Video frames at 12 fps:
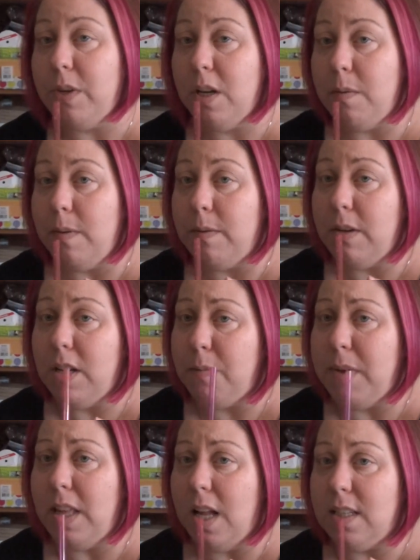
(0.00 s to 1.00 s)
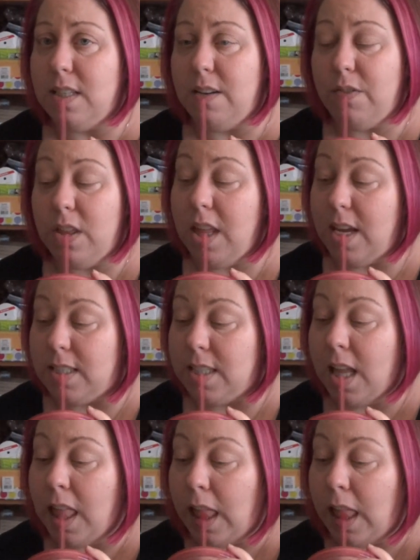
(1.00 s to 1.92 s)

It could be lots of different things.